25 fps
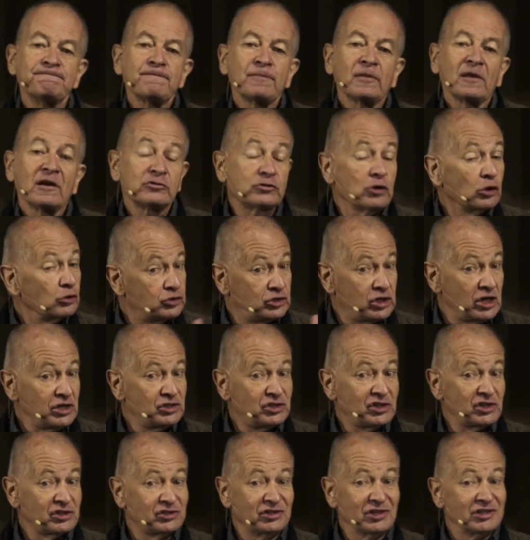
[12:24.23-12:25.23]
So
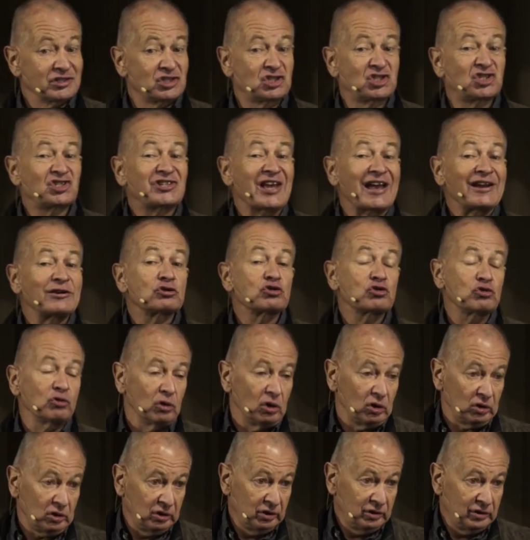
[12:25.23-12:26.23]
Jesus is
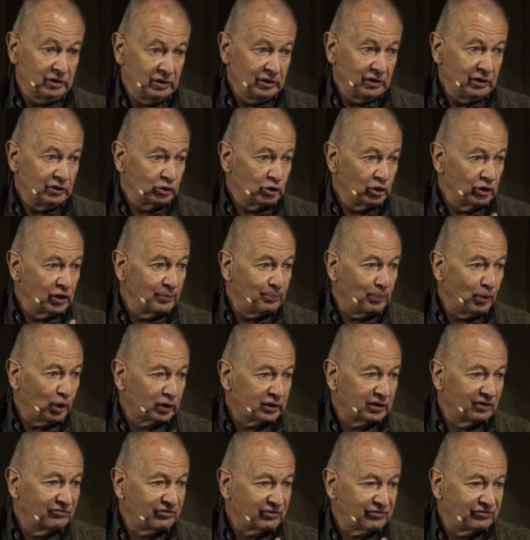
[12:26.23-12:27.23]
central to the book
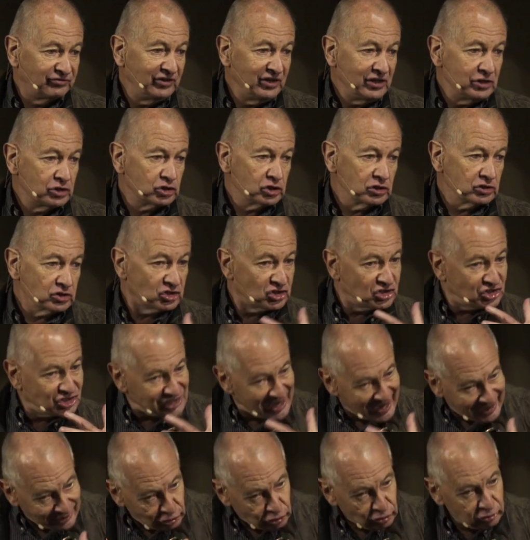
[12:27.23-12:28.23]
of Ephesians,
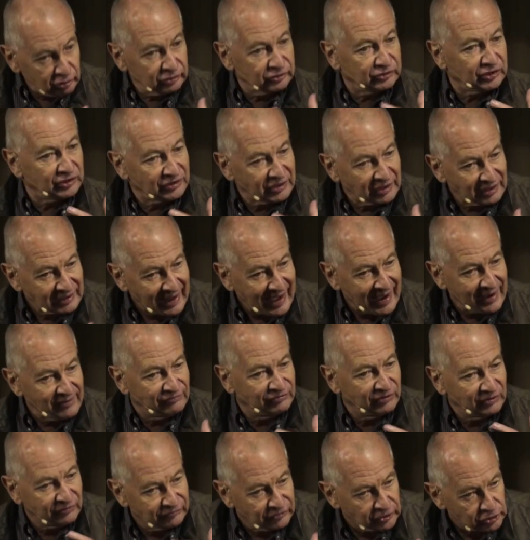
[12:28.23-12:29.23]
central to the life
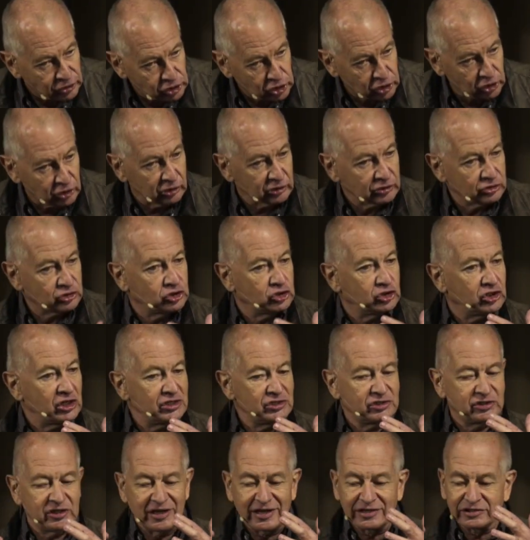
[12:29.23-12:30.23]
of the church.
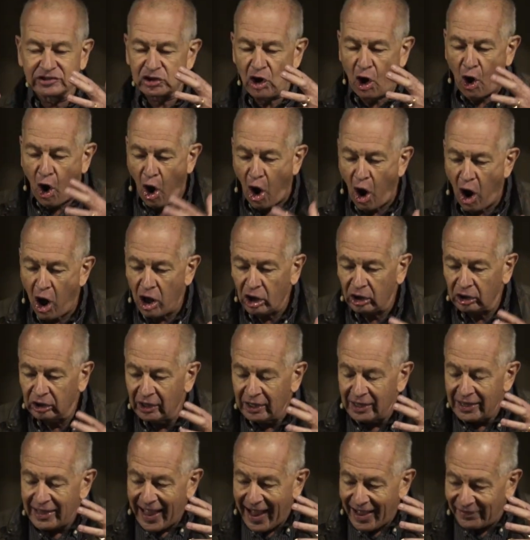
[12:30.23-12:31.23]
Jesus, it's all,
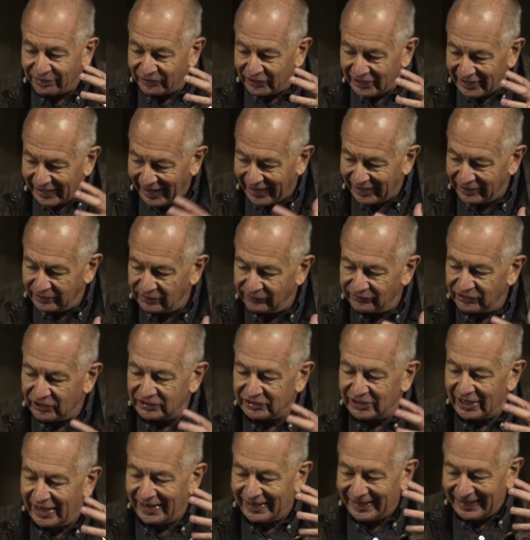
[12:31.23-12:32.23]
at the end of the
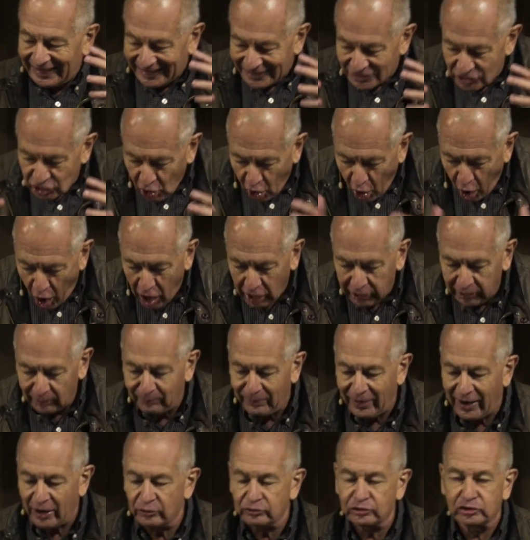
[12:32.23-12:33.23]
day, it's all
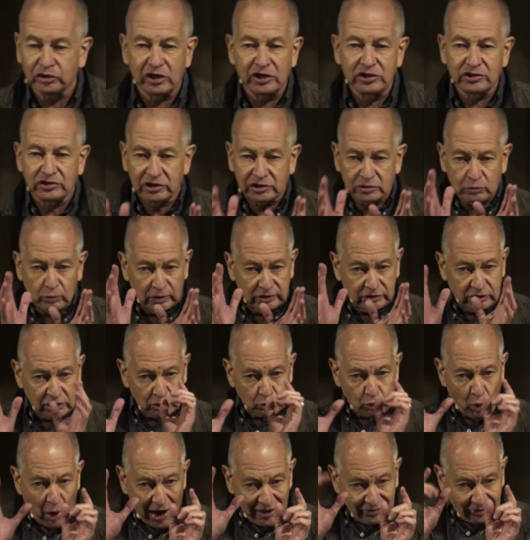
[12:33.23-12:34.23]
about Jesus, which is
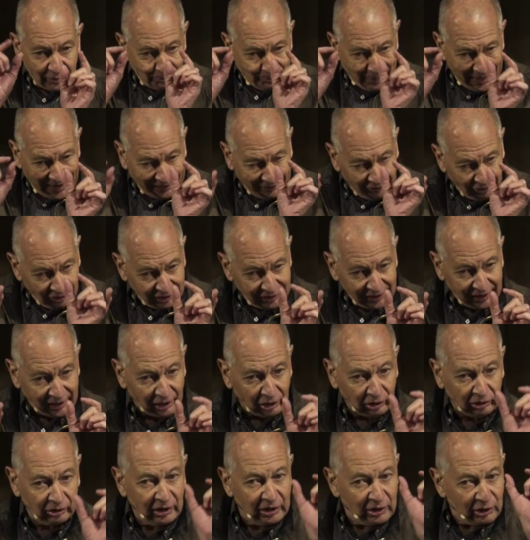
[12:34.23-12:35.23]
why the
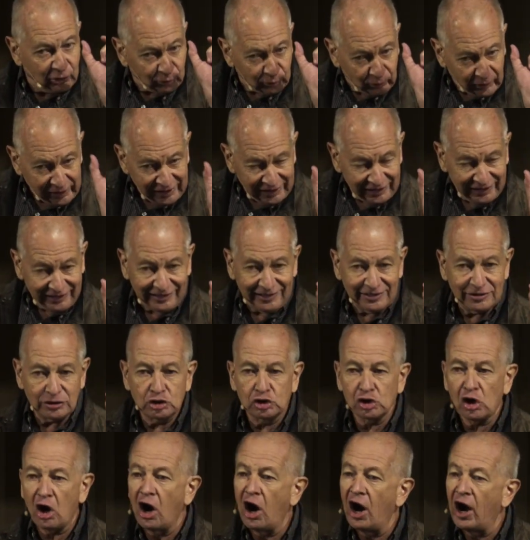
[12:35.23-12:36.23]
parallel reading in
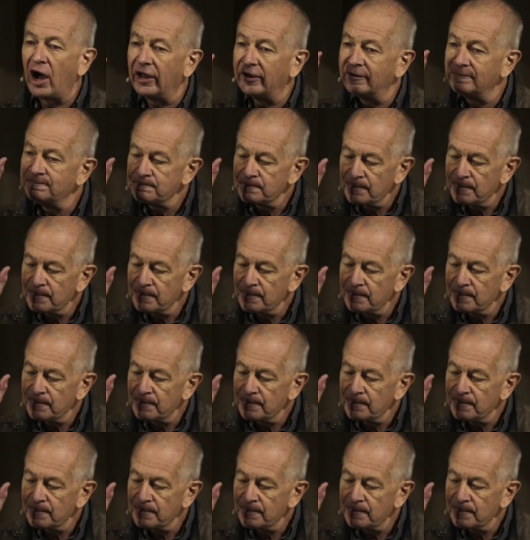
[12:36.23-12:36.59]
John